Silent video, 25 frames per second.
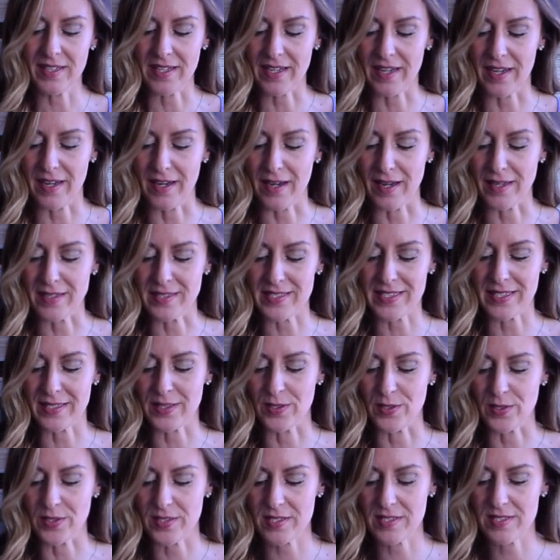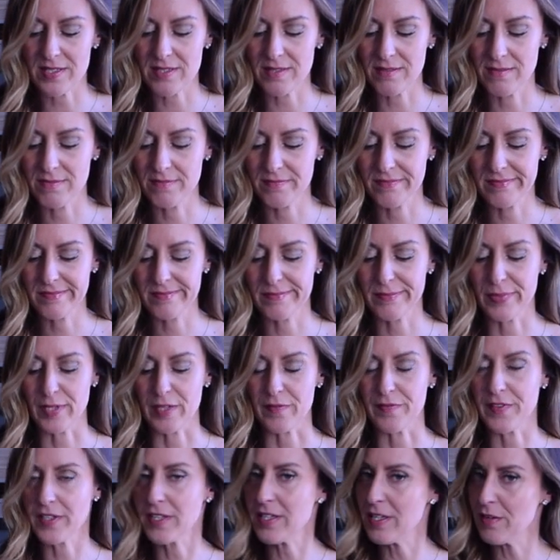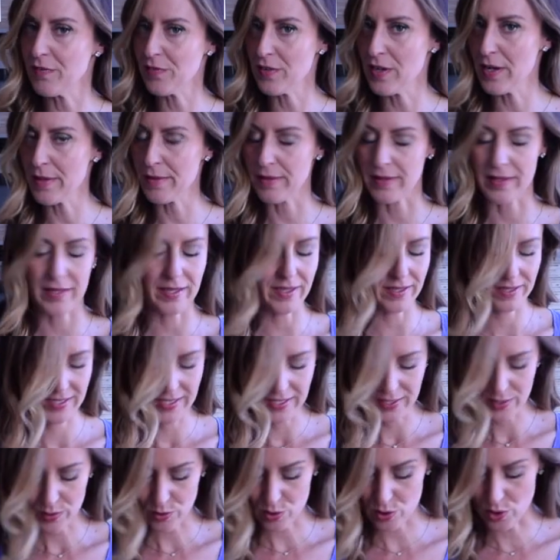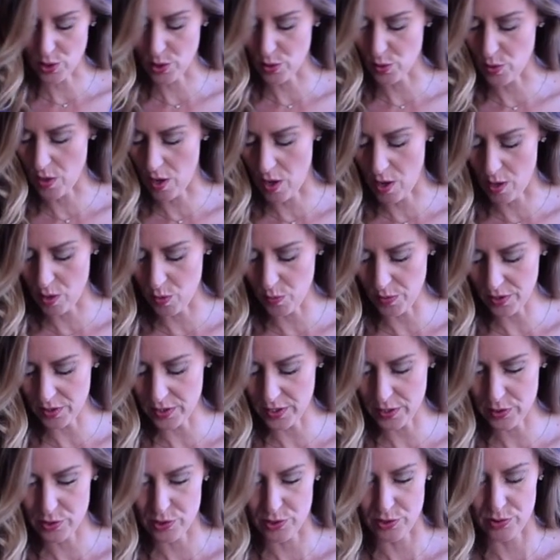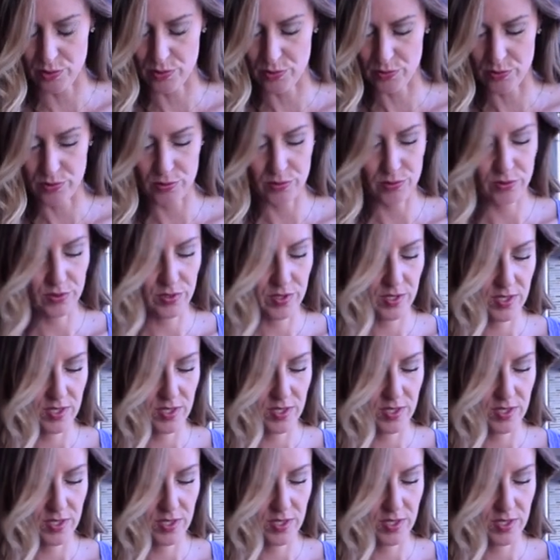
and it looks perfectly frothy. So all we're gonna do